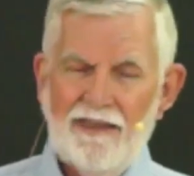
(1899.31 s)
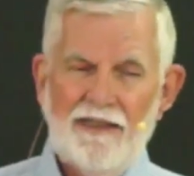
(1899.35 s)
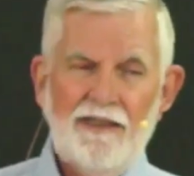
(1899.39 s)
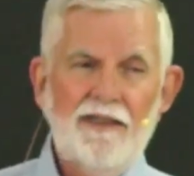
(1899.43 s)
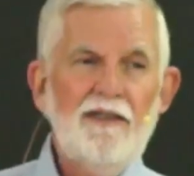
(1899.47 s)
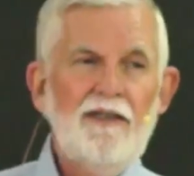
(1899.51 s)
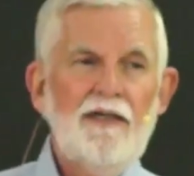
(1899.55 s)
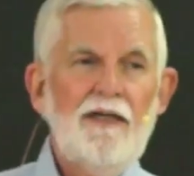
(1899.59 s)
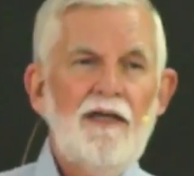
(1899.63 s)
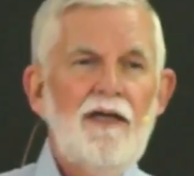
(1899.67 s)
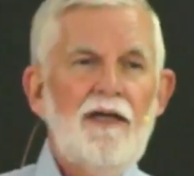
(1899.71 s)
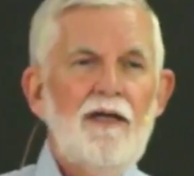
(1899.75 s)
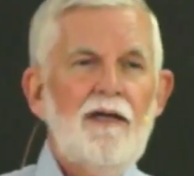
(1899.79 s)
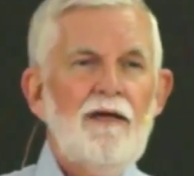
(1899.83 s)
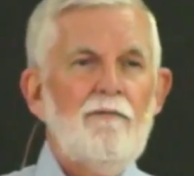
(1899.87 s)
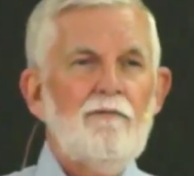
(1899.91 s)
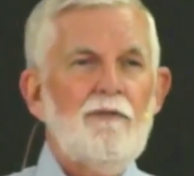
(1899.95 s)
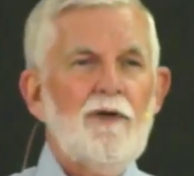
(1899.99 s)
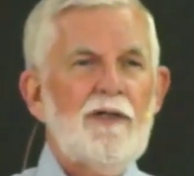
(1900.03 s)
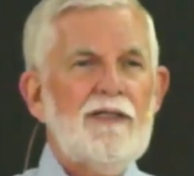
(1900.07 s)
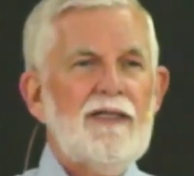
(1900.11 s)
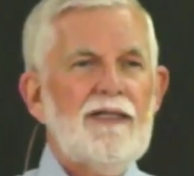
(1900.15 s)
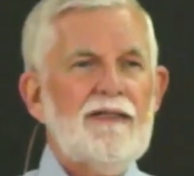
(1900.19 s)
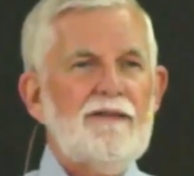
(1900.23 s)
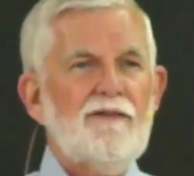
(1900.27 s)
But as,
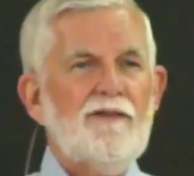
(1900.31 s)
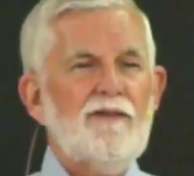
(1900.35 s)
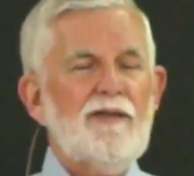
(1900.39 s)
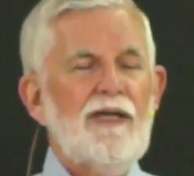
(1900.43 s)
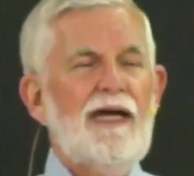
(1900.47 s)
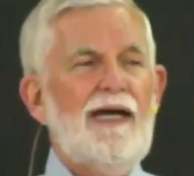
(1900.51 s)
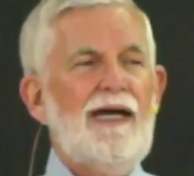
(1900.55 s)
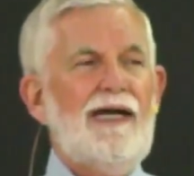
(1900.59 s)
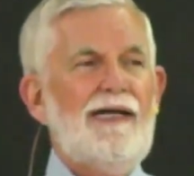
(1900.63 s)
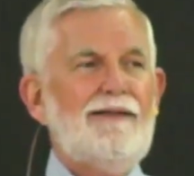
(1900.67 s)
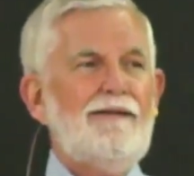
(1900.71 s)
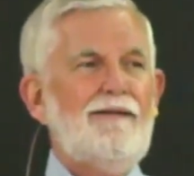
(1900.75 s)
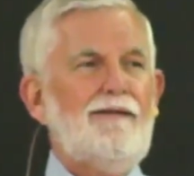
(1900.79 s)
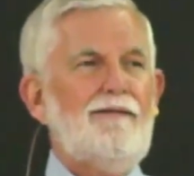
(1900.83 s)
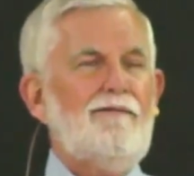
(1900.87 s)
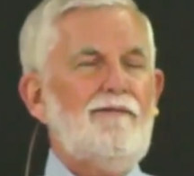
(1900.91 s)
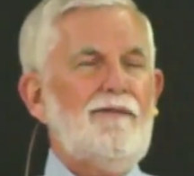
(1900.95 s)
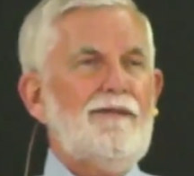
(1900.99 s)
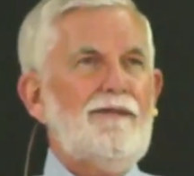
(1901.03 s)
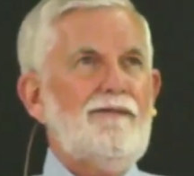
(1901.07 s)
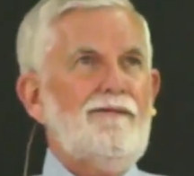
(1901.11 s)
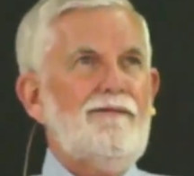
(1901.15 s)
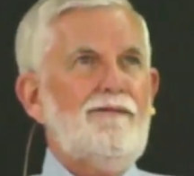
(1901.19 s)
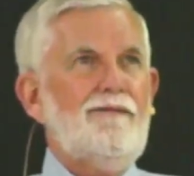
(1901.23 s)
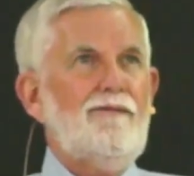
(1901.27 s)

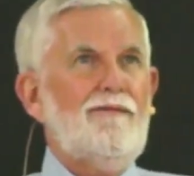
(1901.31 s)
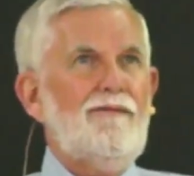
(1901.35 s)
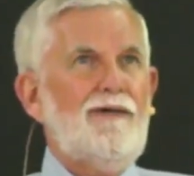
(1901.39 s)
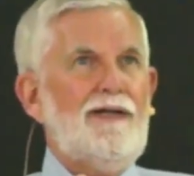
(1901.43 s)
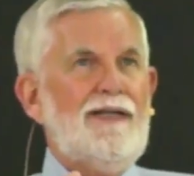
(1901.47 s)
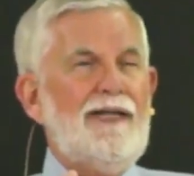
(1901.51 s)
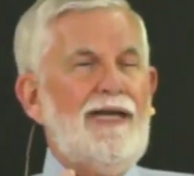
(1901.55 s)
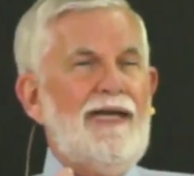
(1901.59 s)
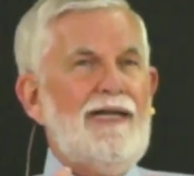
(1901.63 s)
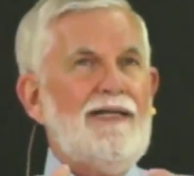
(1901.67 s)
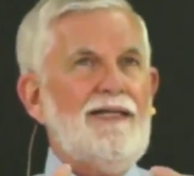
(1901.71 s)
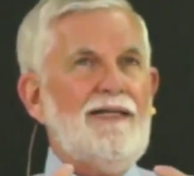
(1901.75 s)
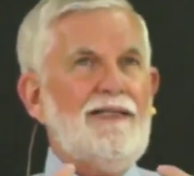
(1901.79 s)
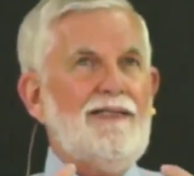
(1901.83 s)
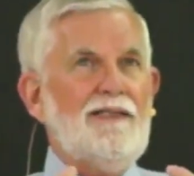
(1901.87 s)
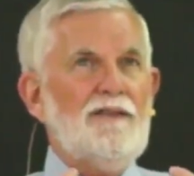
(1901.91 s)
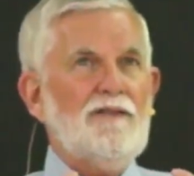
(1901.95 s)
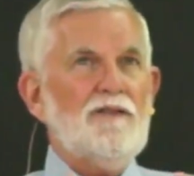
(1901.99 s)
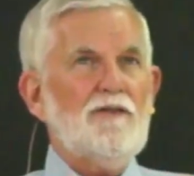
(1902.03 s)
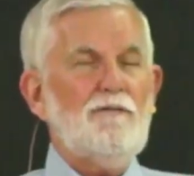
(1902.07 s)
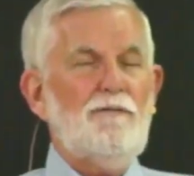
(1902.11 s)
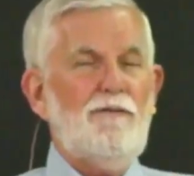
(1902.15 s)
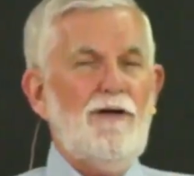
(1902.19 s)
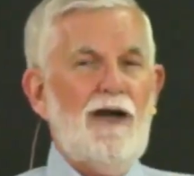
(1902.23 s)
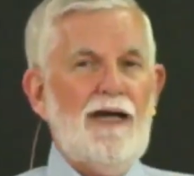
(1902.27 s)
when Achan is
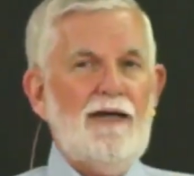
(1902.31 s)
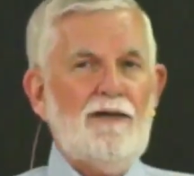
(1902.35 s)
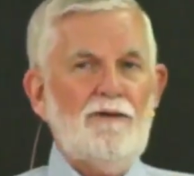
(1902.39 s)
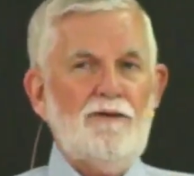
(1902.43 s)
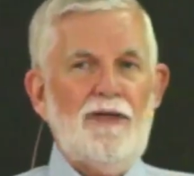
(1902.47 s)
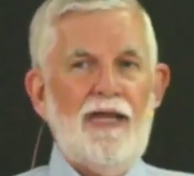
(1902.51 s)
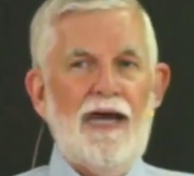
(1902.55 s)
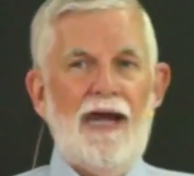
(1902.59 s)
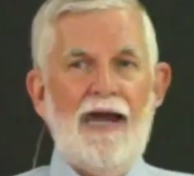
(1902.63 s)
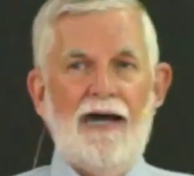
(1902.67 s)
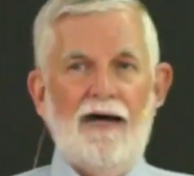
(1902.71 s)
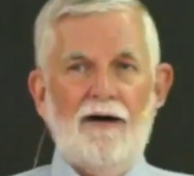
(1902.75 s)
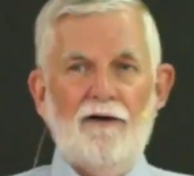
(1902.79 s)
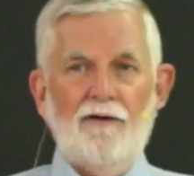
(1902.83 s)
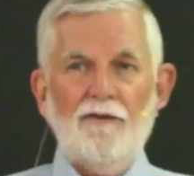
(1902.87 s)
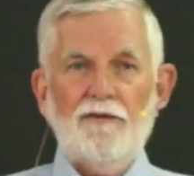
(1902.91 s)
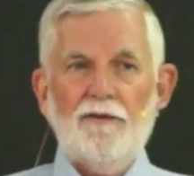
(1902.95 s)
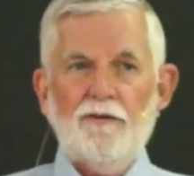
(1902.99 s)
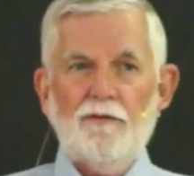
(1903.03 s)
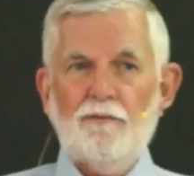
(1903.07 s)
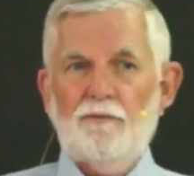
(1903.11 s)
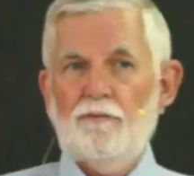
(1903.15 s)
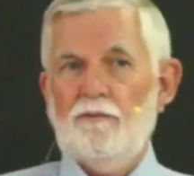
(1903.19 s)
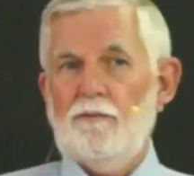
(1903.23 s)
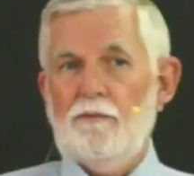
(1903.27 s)
found out
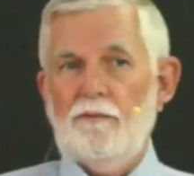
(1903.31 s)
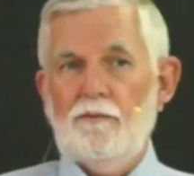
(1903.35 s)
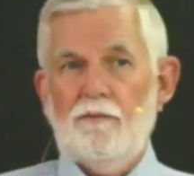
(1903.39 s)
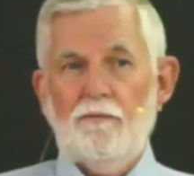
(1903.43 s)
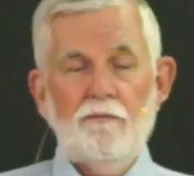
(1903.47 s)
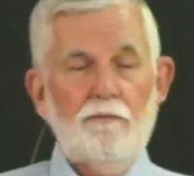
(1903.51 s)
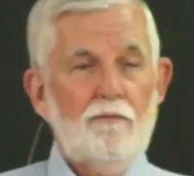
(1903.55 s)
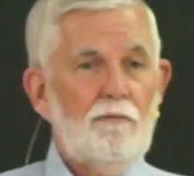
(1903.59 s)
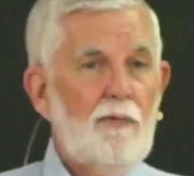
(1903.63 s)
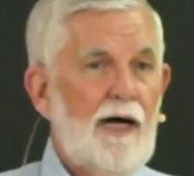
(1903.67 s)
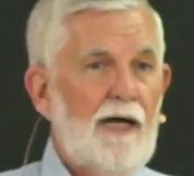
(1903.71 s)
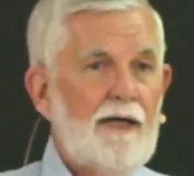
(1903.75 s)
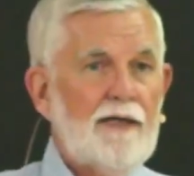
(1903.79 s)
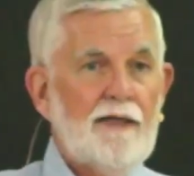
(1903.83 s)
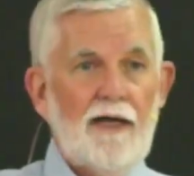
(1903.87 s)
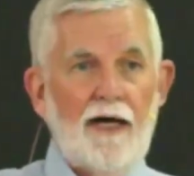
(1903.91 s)
by God